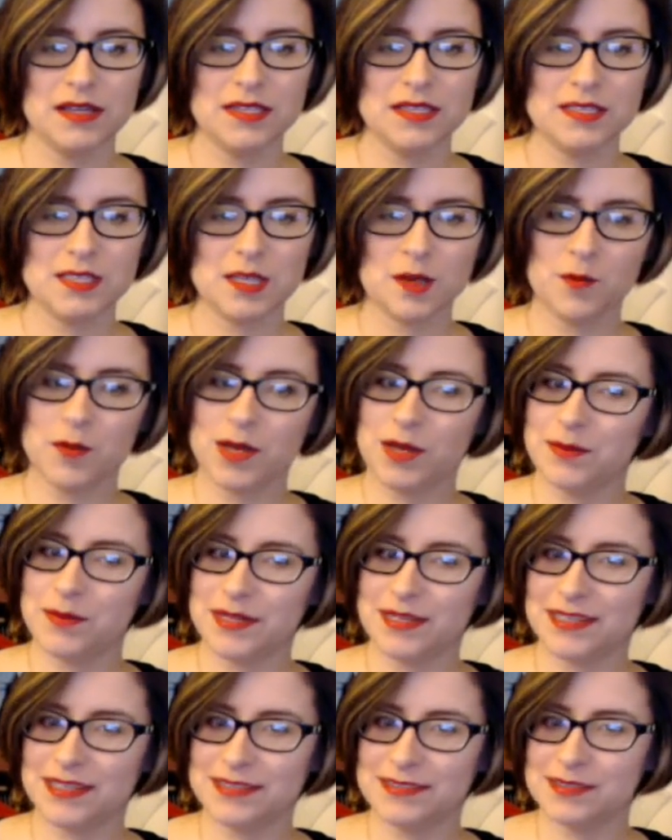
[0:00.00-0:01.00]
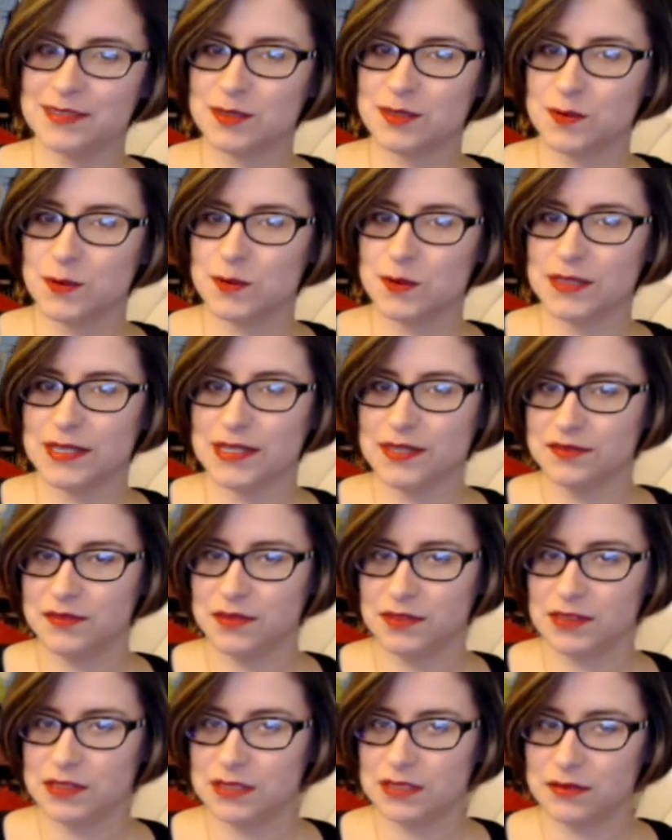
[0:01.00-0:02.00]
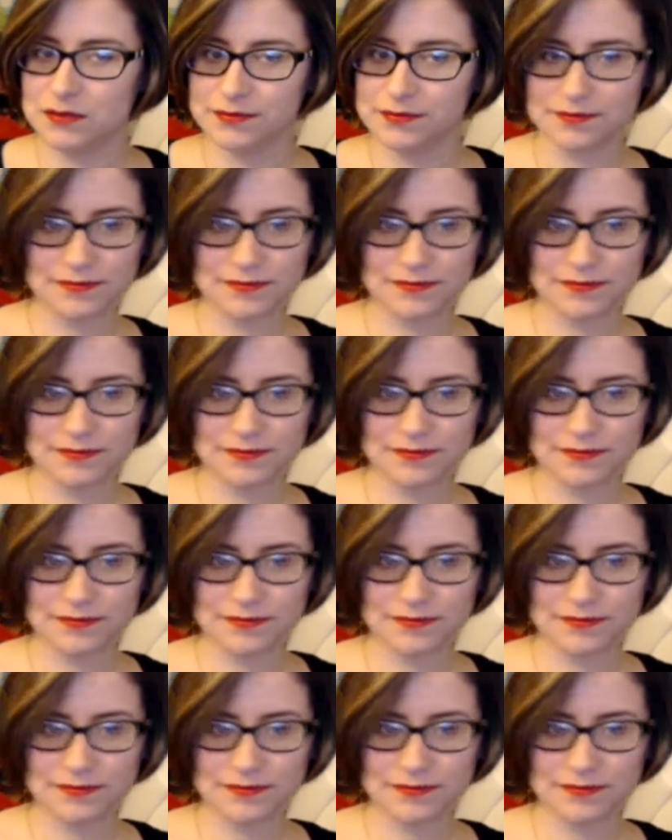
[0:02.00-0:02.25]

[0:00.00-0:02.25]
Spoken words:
So maybe not so old after all.